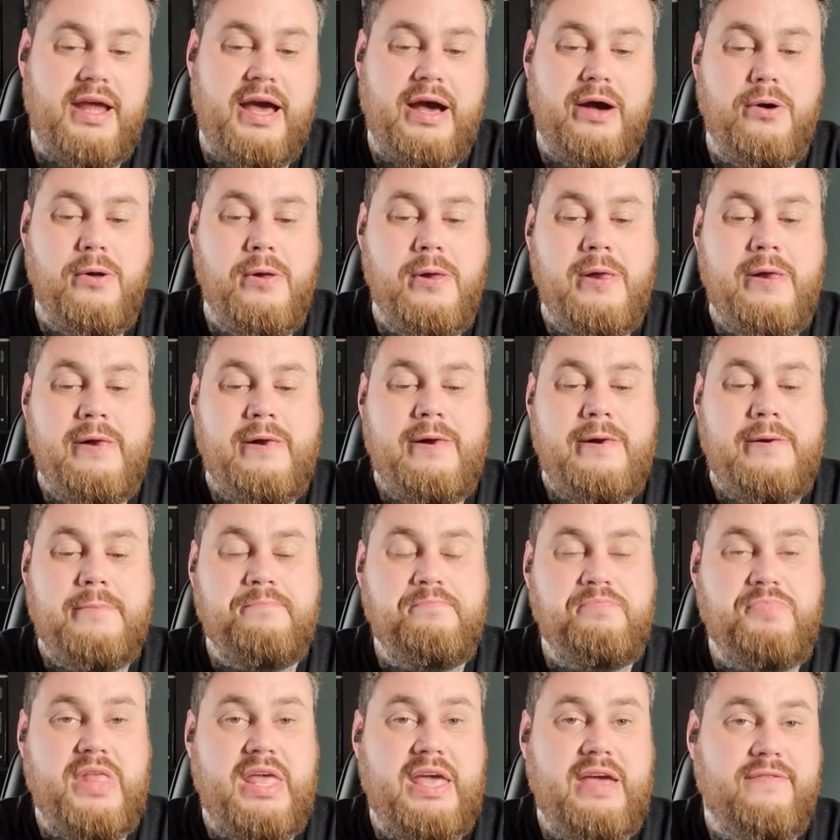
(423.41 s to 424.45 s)
Now,
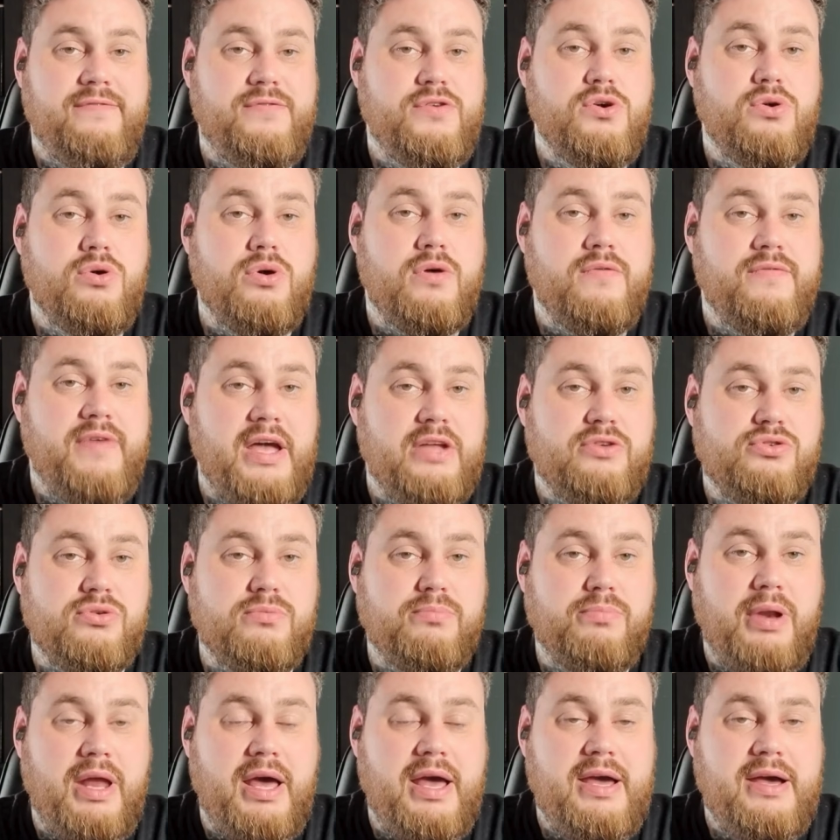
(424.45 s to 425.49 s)
if you're a
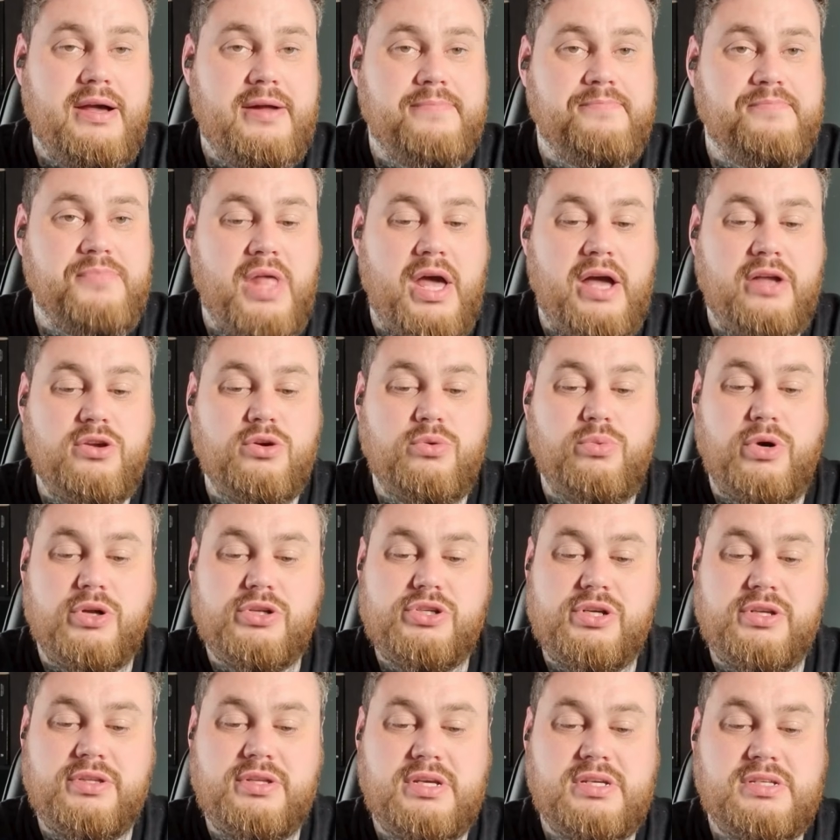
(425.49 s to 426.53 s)
veteran player and you're
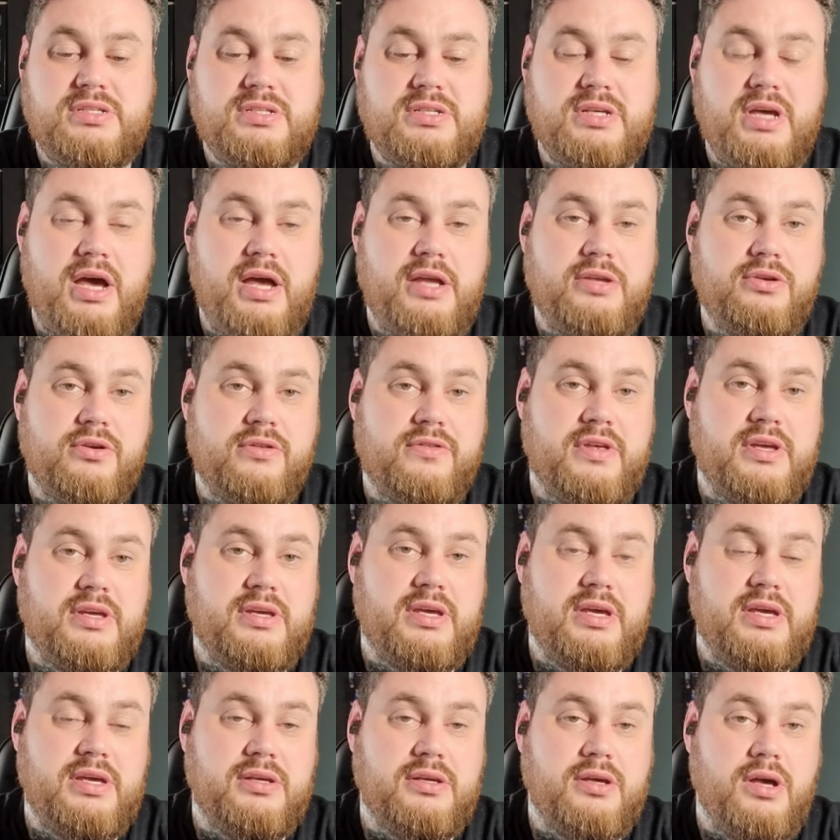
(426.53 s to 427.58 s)
watching this and you're
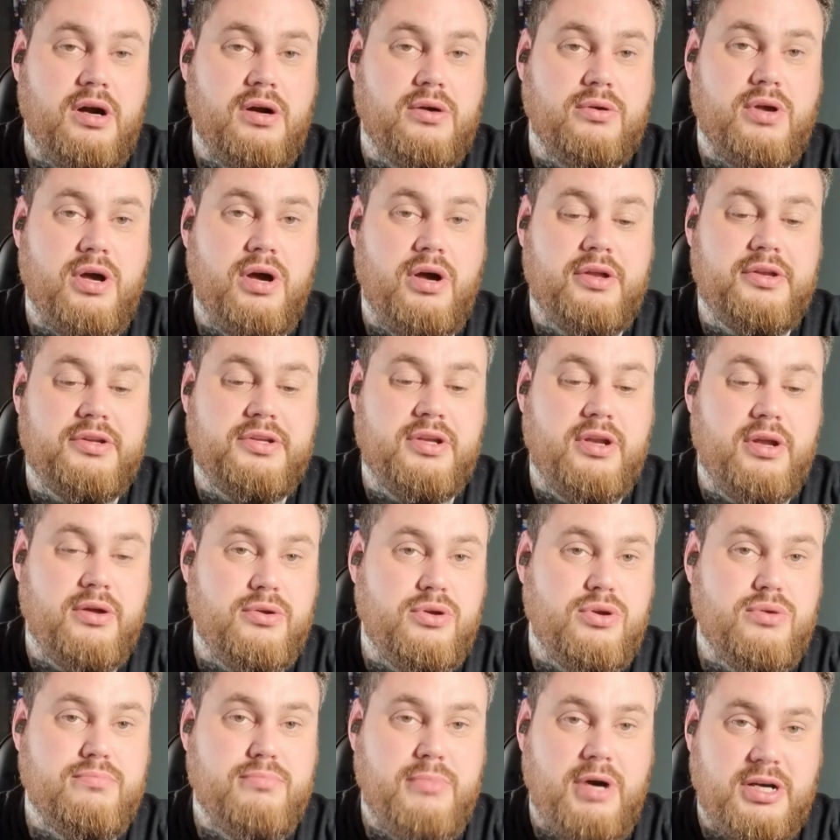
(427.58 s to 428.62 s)
thinking, oh God, you know,
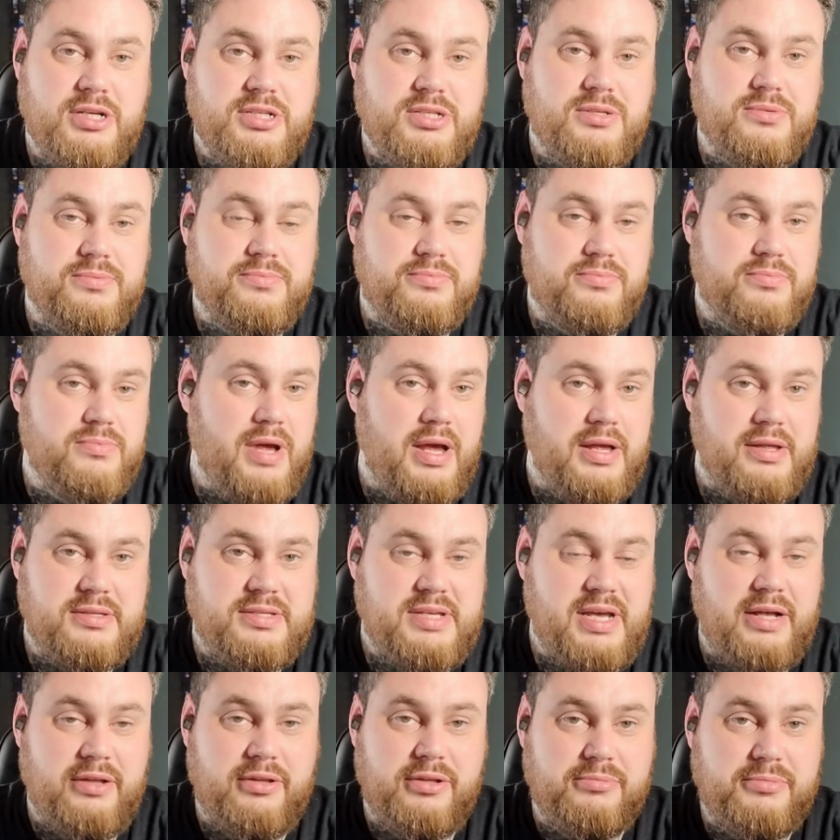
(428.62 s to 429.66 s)
you must
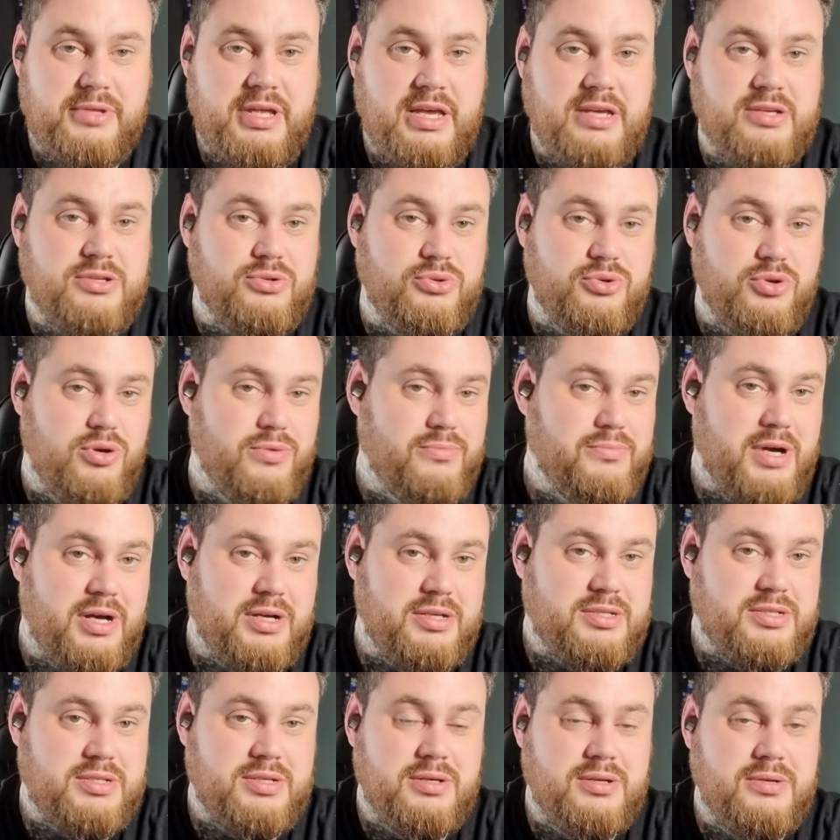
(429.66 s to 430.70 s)
tell them this, or you
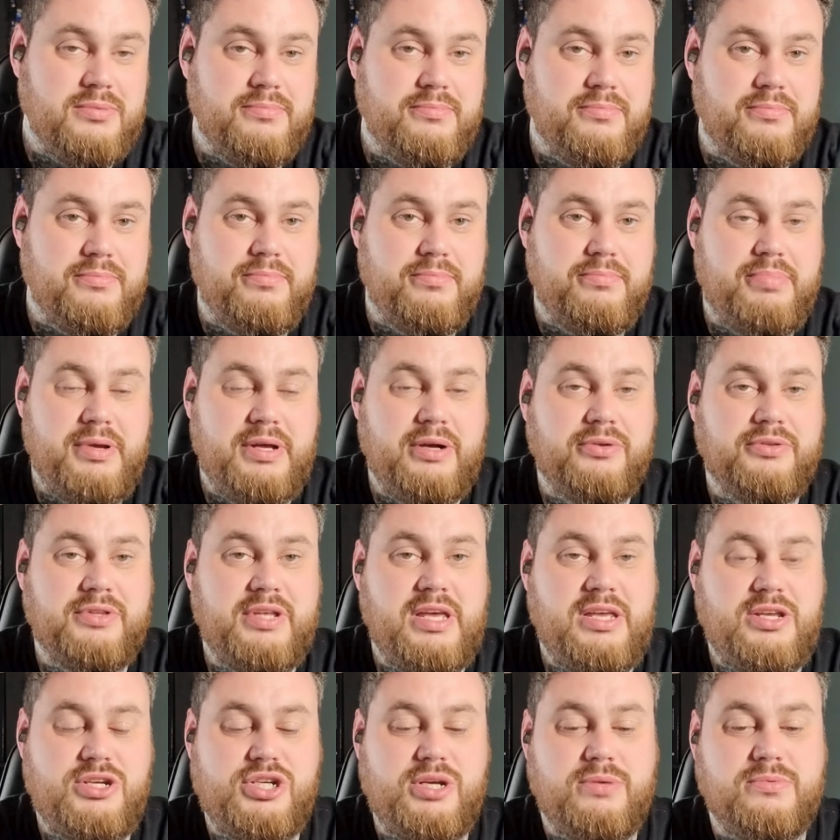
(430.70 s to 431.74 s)
must build
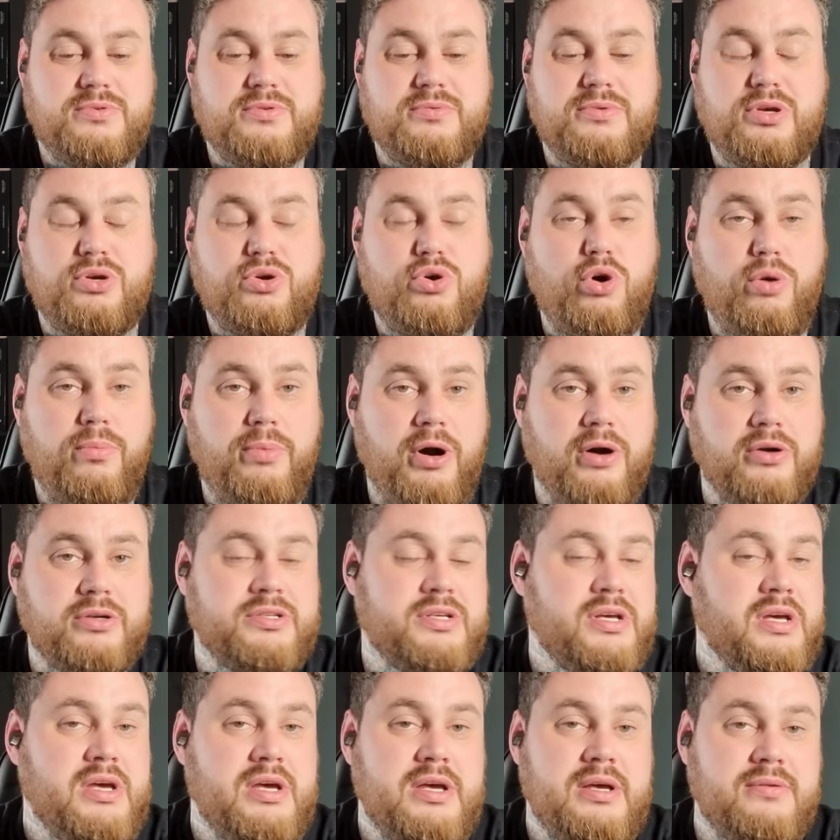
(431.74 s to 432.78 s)
these ships from the core
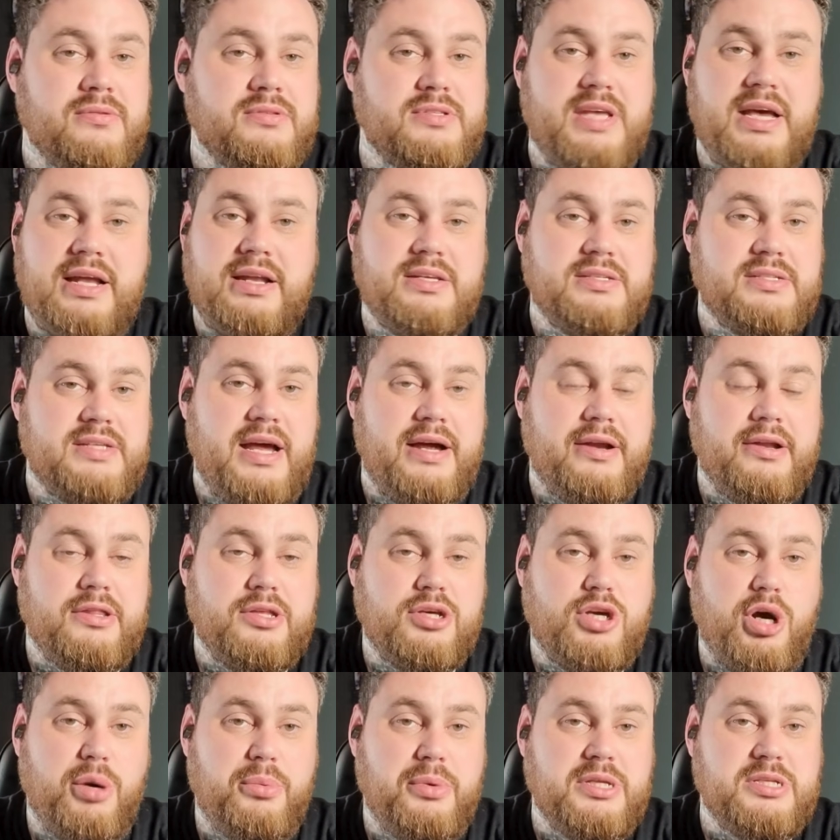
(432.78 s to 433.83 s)
box, tell us down in
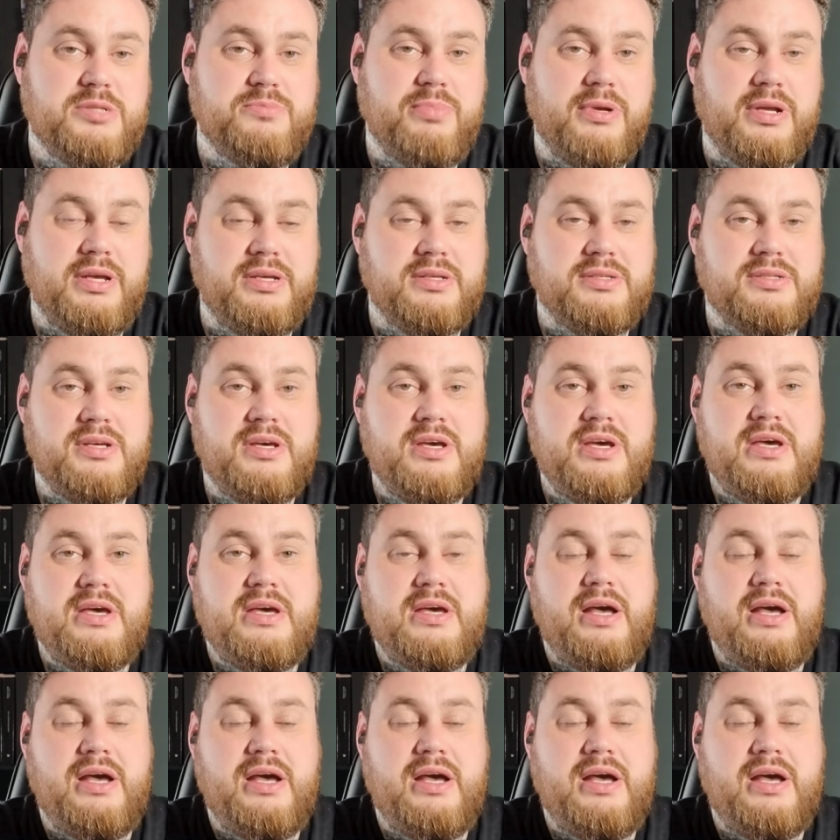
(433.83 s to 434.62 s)
the comments, please.